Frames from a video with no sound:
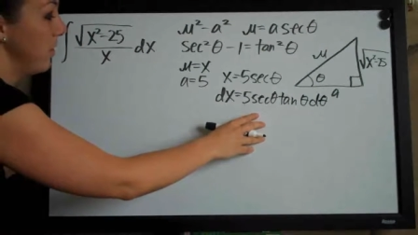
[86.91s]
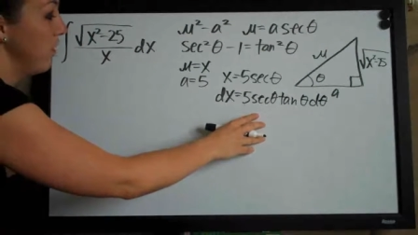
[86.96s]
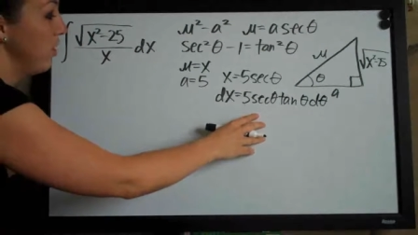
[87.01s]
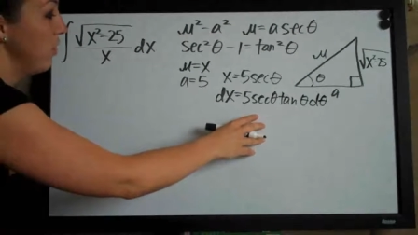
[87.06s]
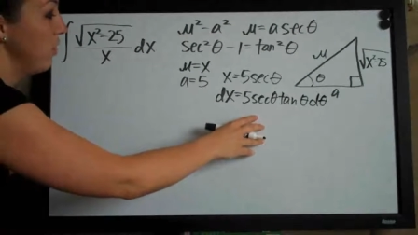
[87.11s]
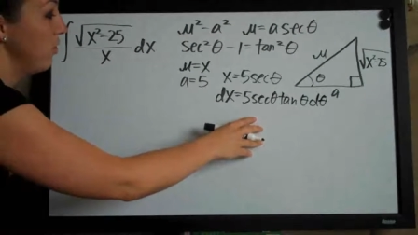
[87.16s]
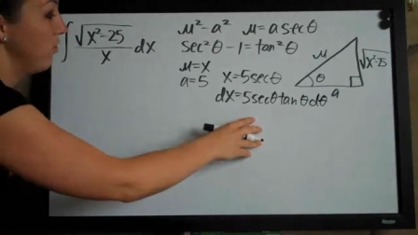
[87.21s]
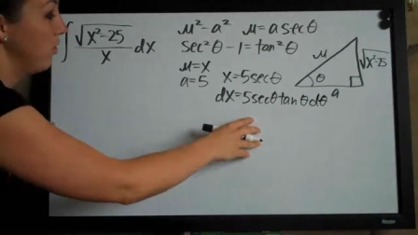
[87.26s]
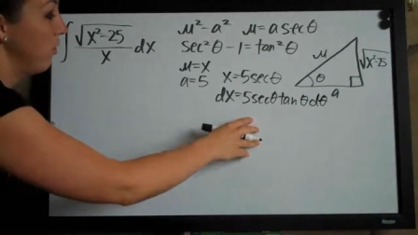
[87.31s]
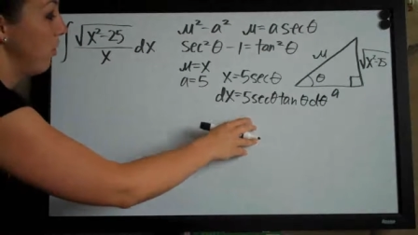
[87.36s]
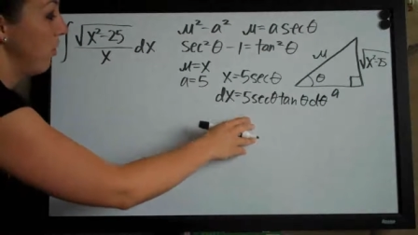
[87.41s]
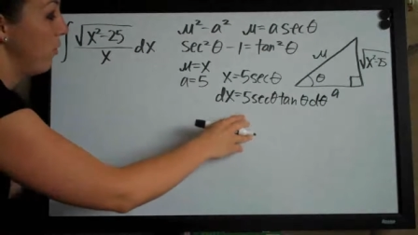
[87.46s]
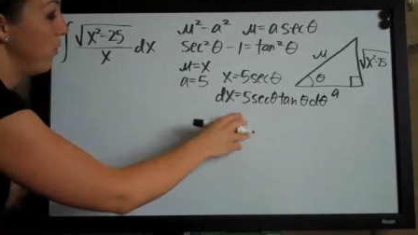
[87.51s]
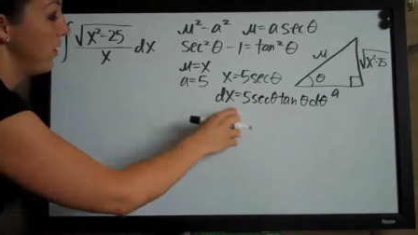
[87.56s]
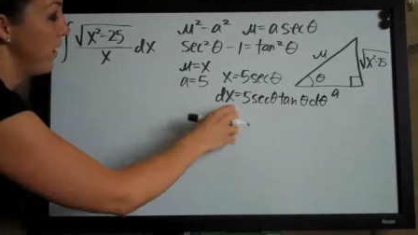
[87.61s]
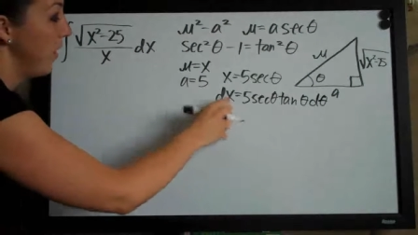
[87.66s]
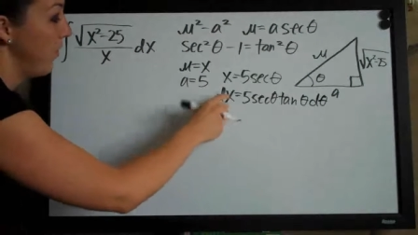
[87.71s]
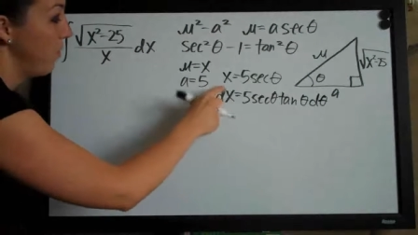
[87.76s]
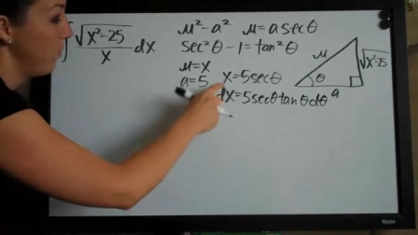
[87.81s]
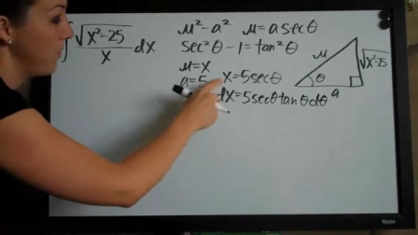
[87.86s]
So
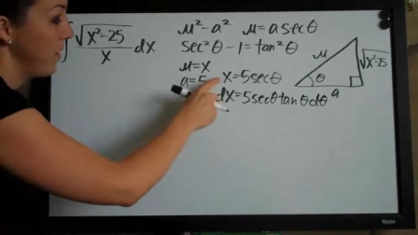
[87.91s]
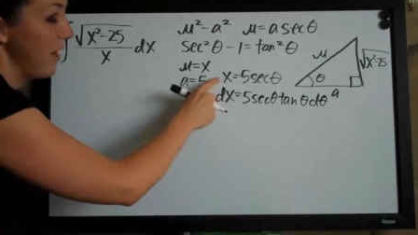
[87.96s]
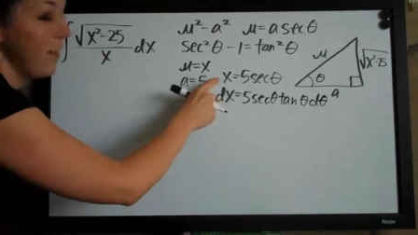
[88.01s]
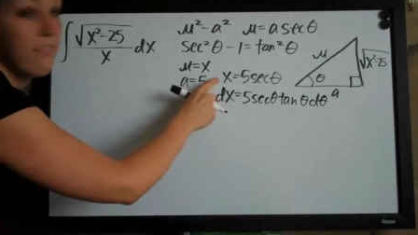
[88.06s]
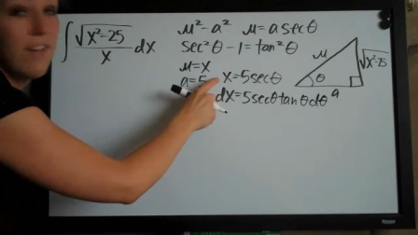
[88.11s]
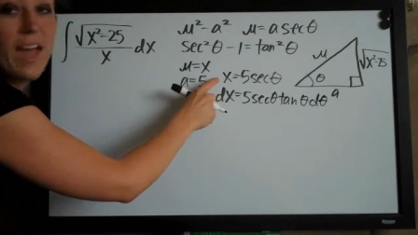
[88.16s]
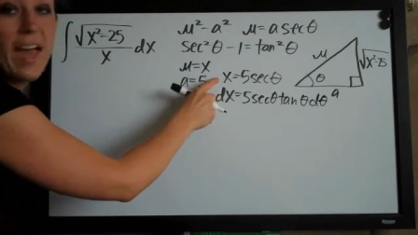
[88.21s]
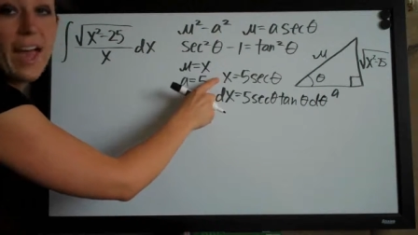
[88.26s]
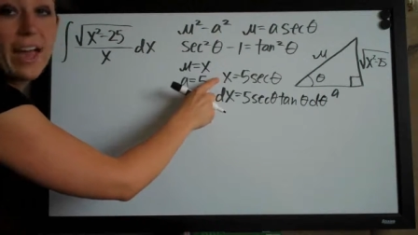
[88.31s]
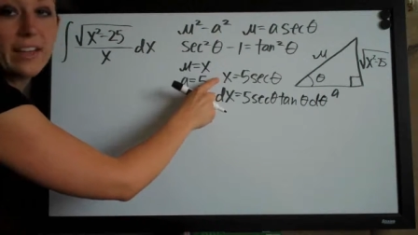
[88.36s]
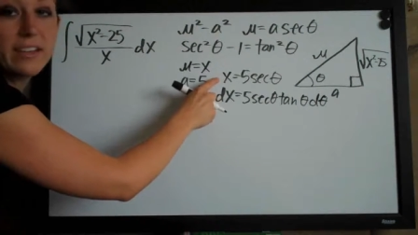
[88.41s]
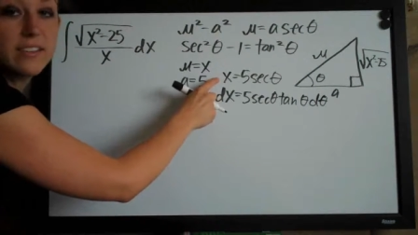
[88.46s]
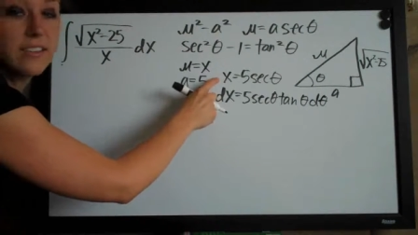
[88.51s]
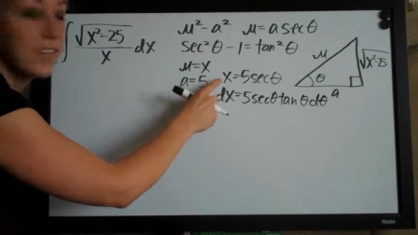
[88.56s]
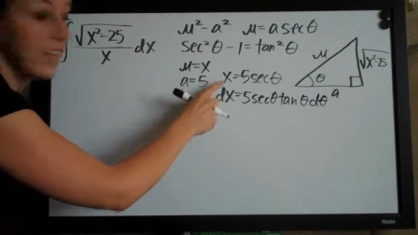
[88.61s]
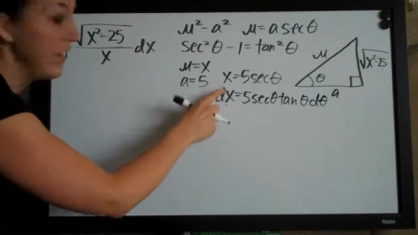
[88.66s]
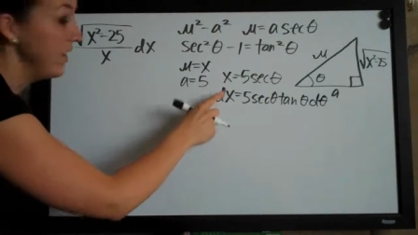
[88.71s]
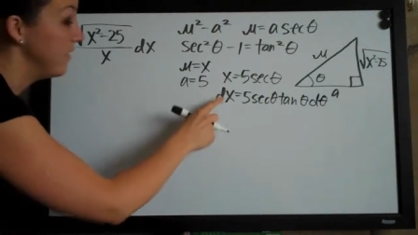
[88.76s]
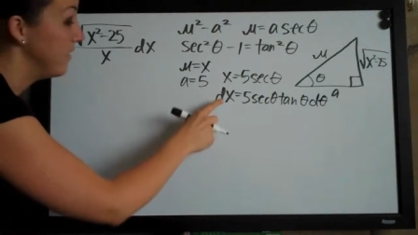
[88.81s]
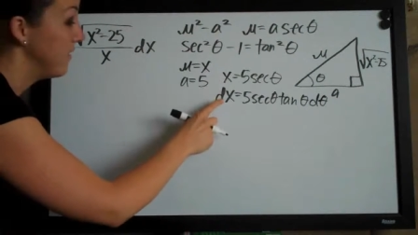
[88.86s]
now that we have x
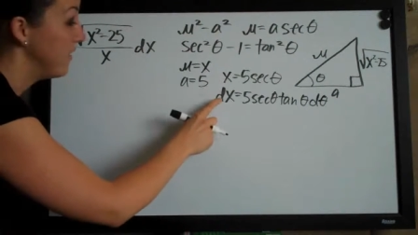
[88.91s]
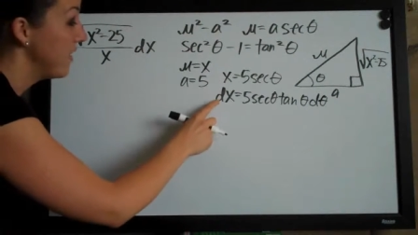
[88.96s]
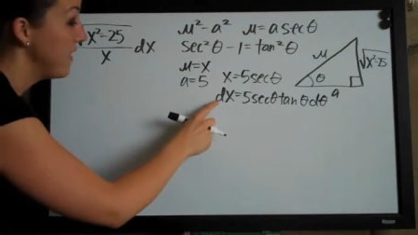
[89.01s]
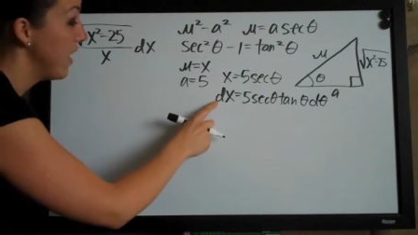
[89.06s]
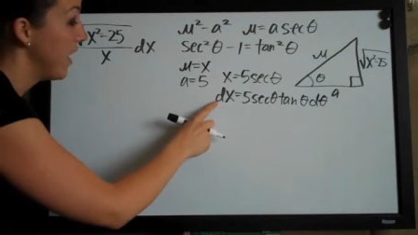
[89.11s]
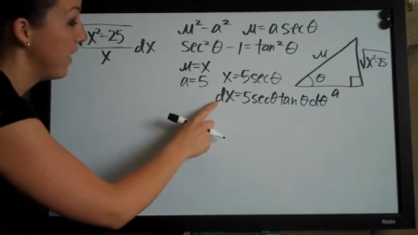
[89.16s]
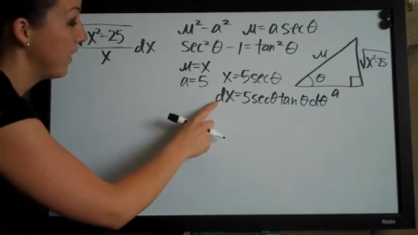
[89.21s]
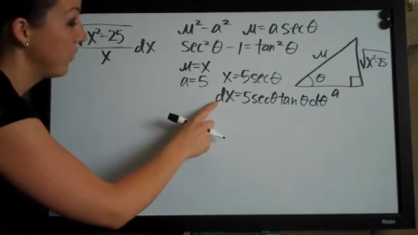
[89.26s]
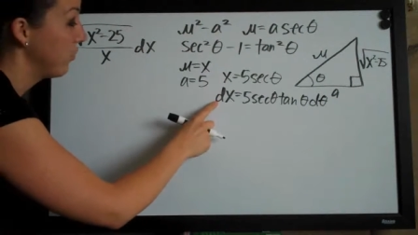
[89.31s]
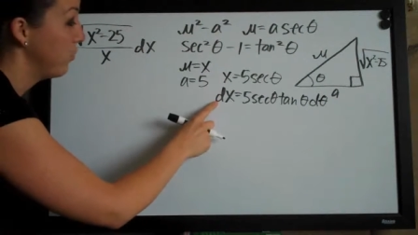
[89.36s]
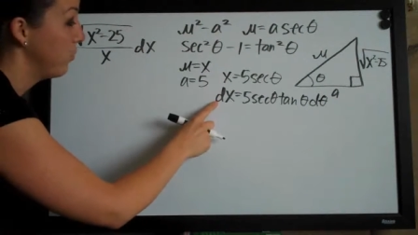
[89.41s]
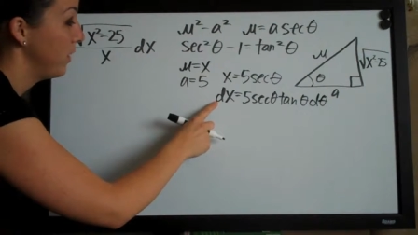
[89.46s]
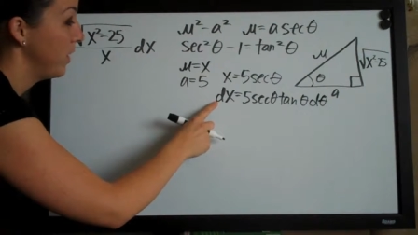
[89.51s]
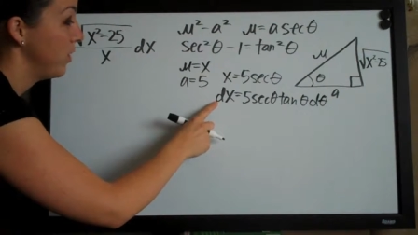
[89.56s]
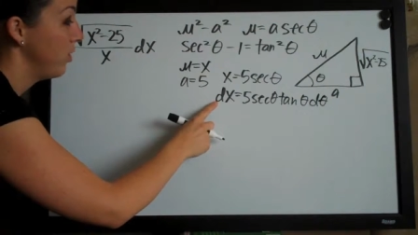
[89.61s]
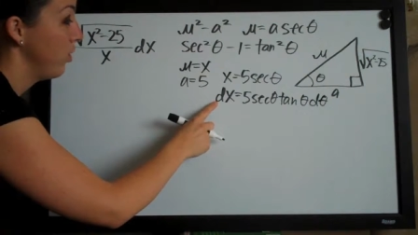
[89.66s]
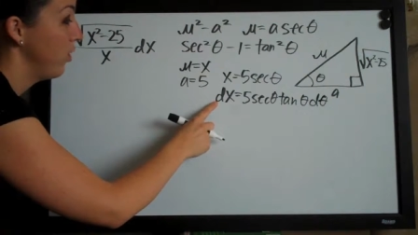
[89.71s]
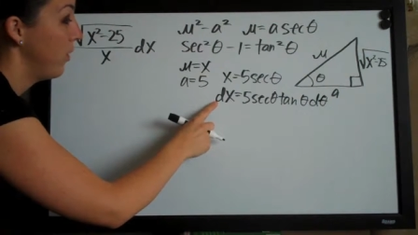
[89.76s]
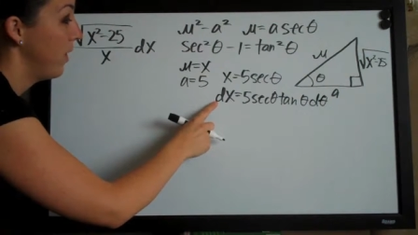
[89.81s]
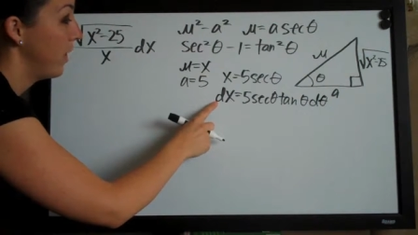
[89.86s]
and dx, we can
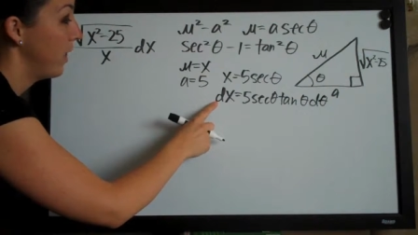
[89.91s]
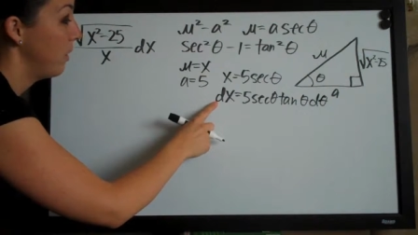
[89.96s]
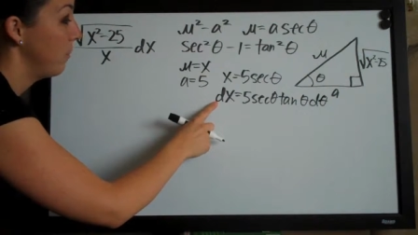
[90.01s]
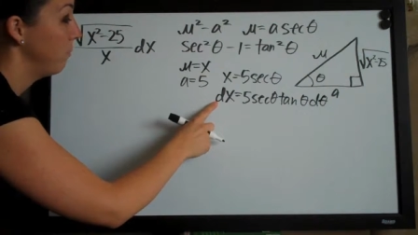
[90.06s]
go ahead and